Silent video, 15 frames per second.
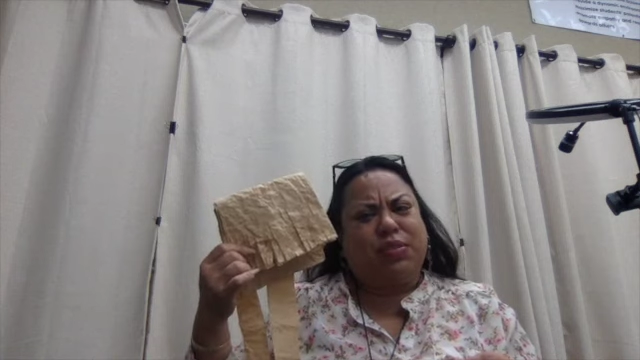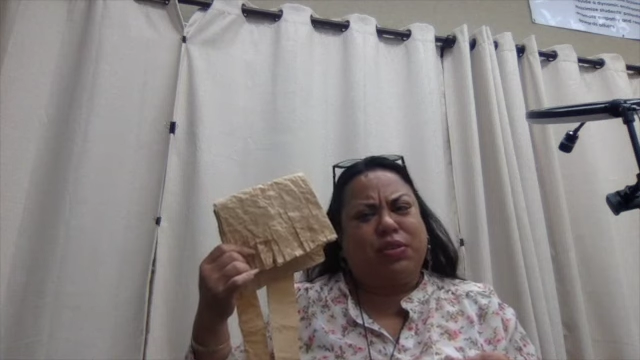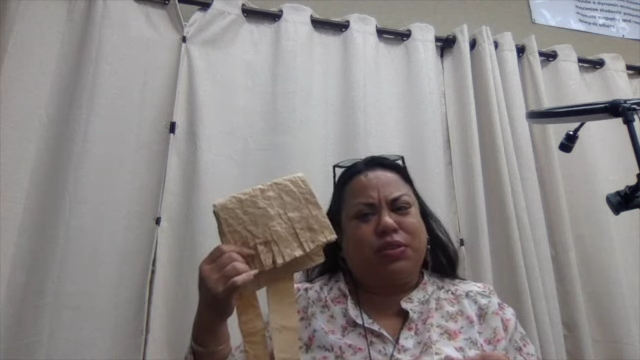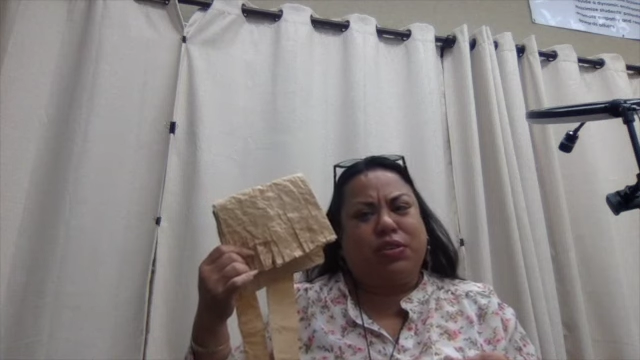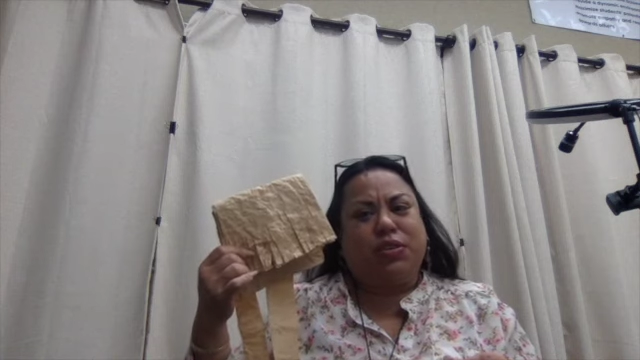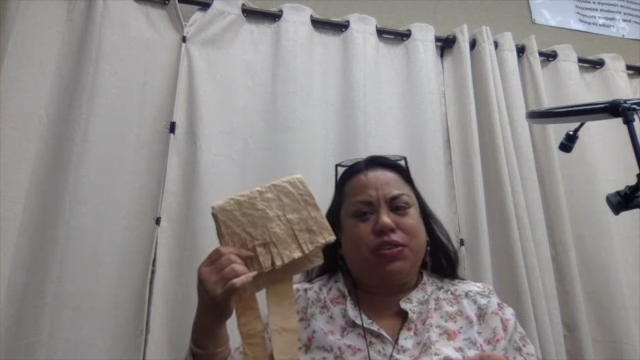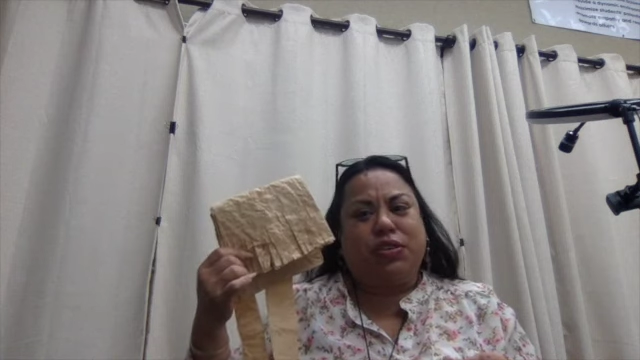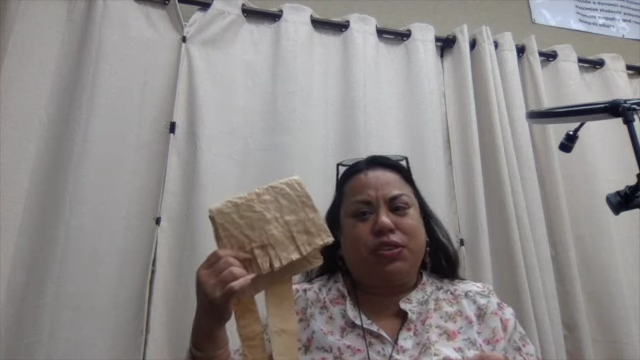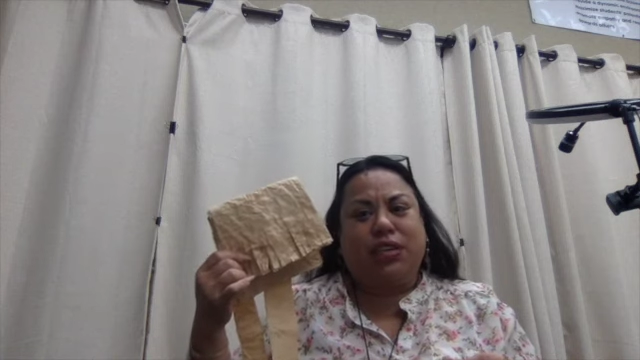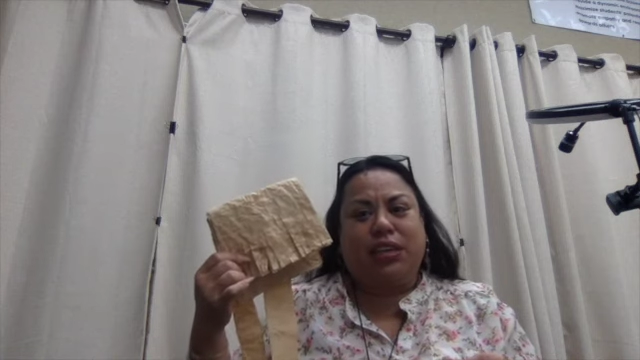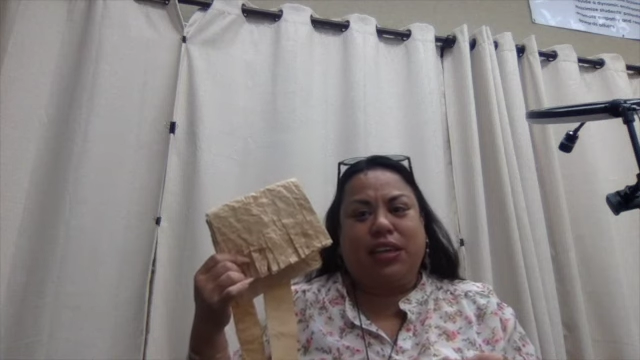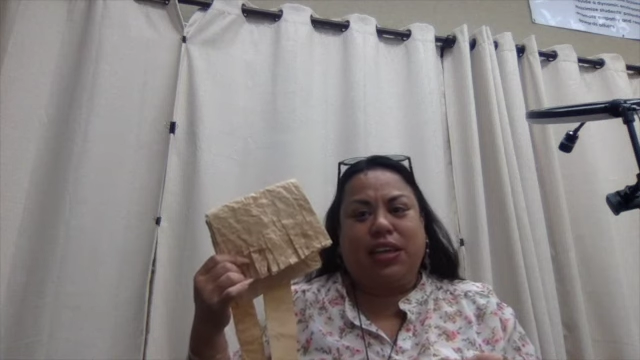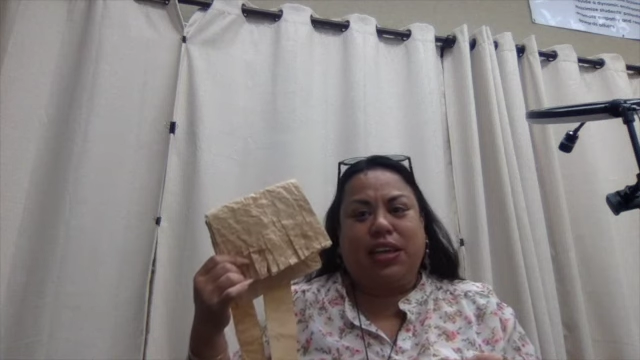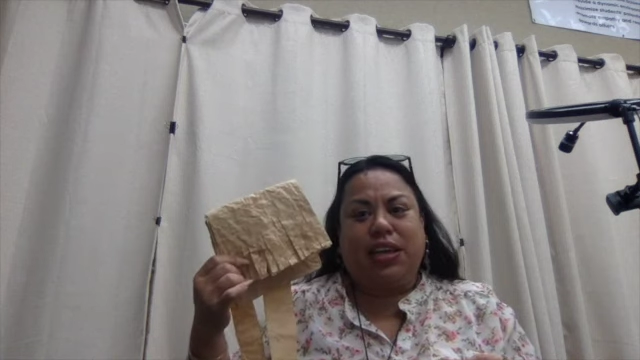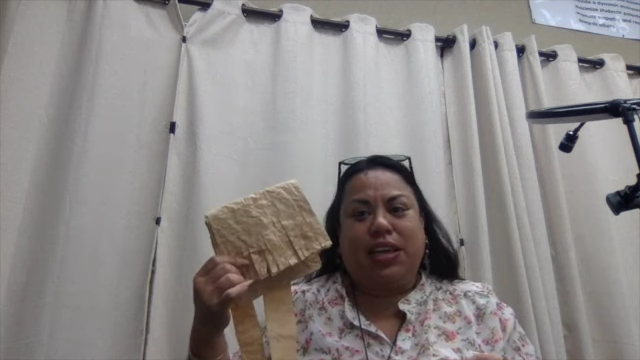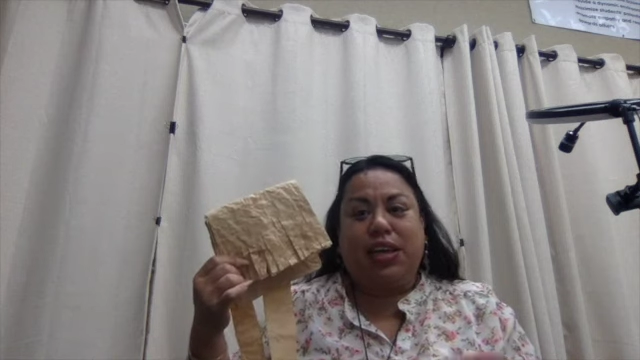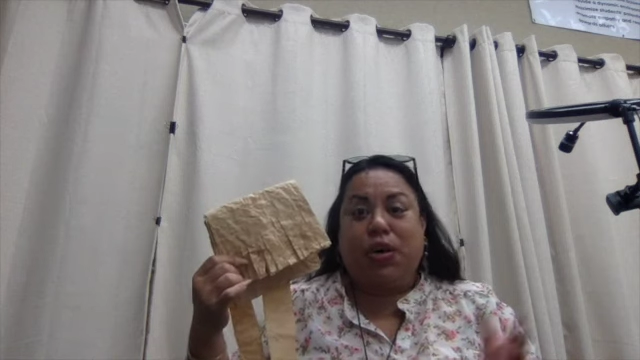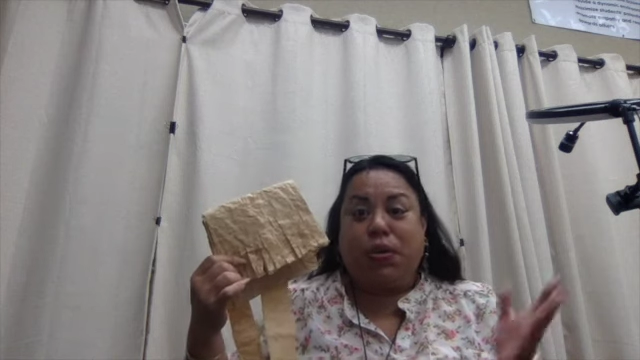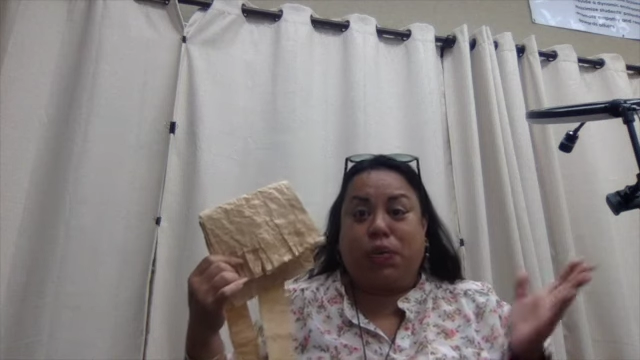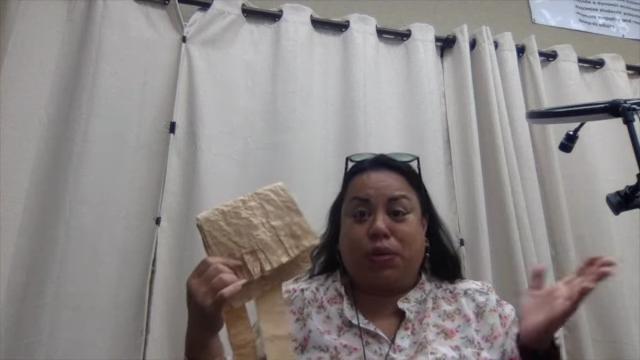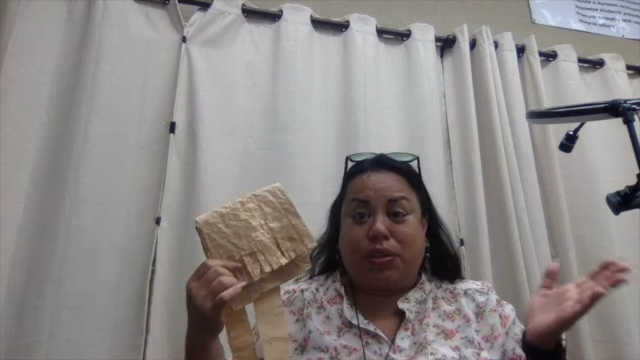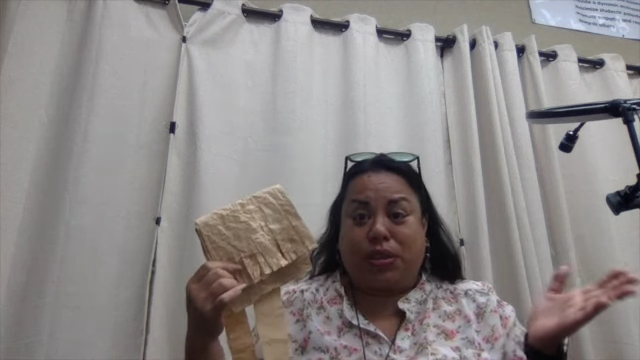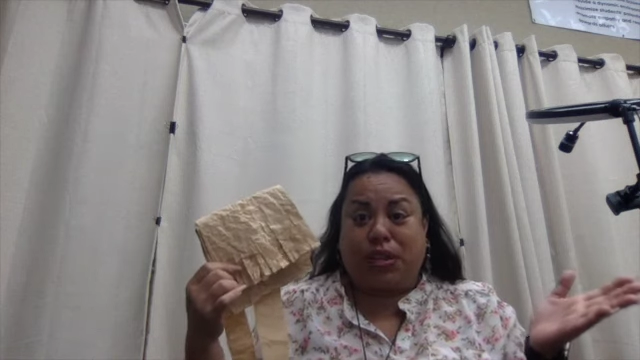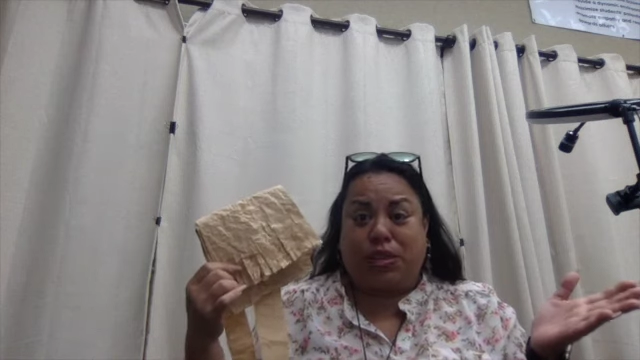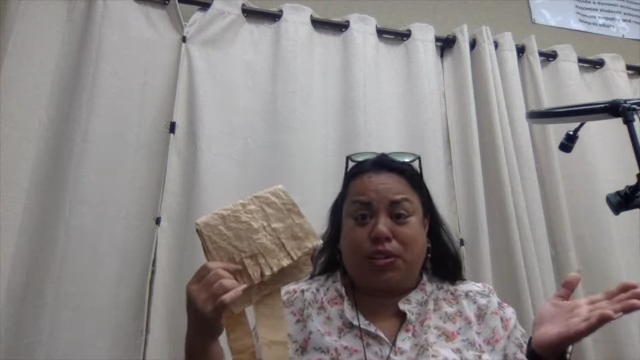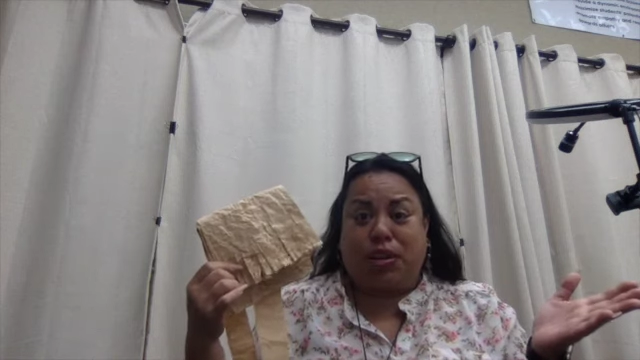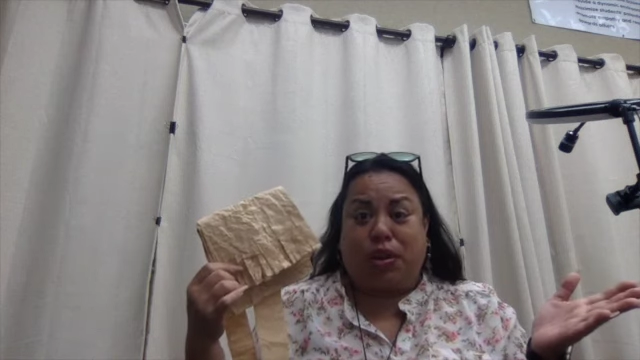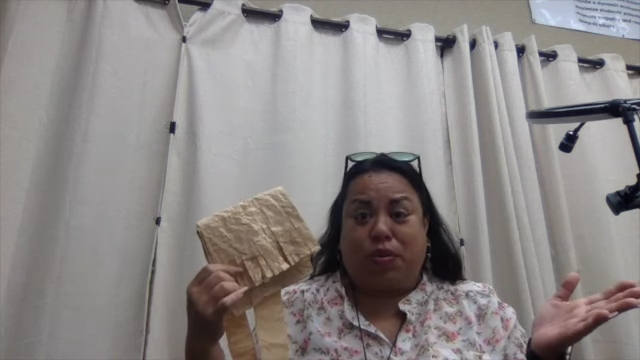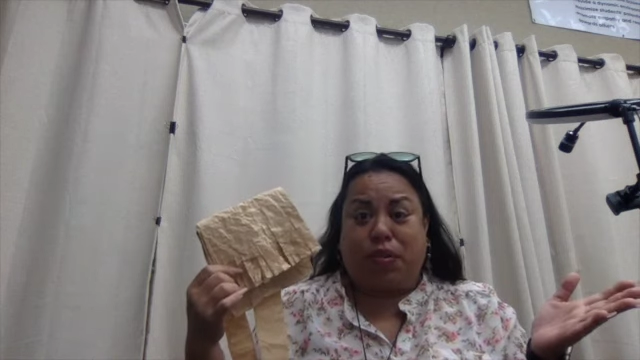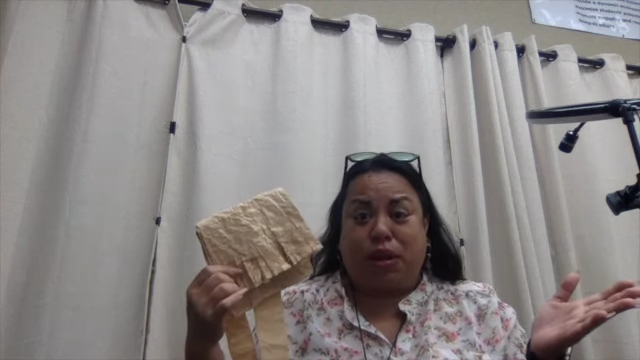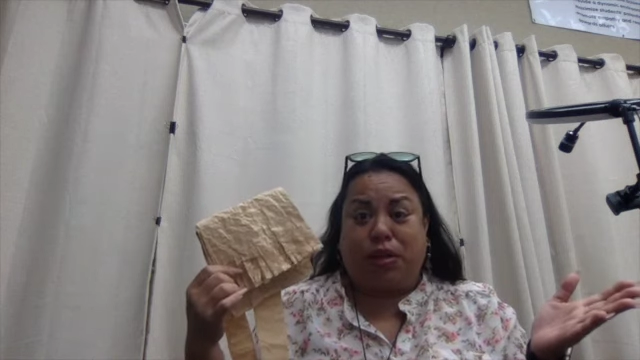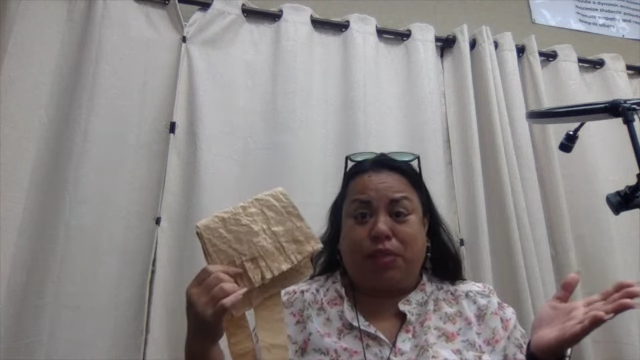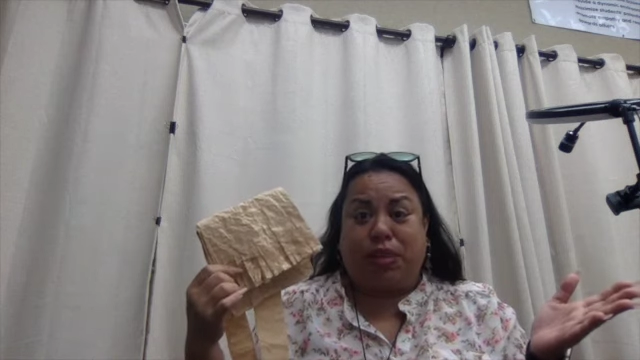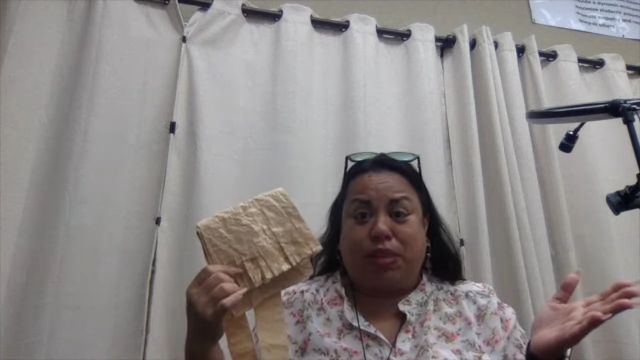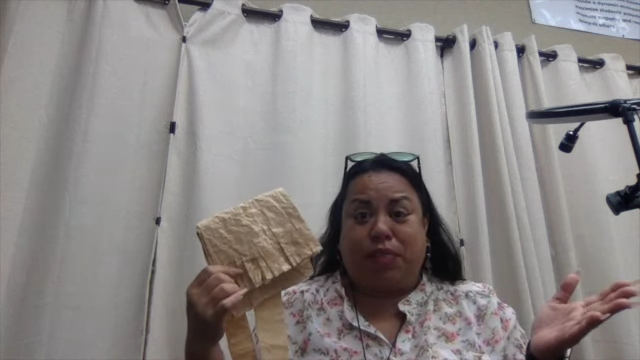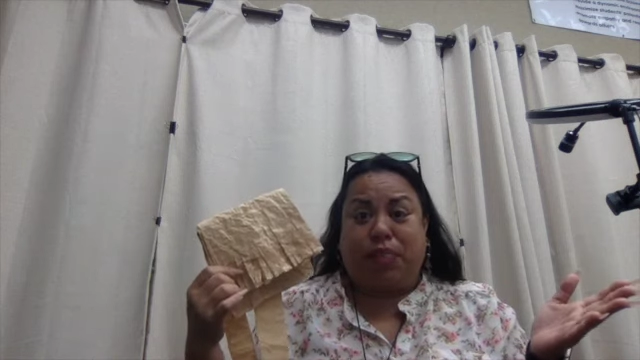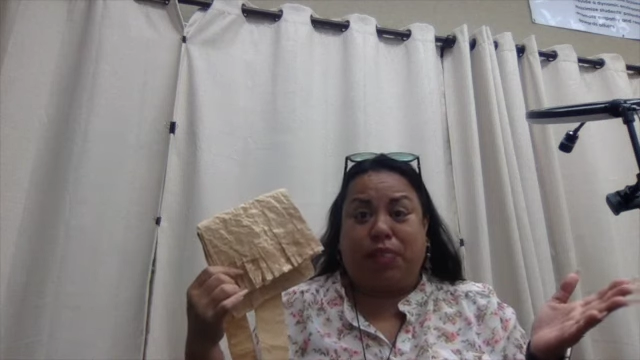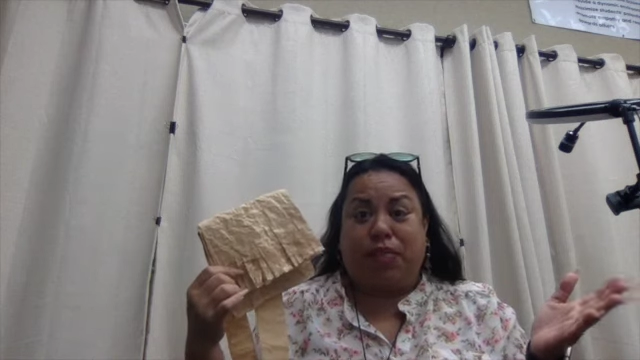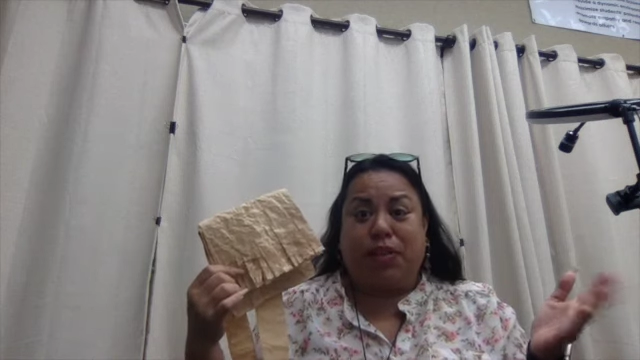usually what they saw around them.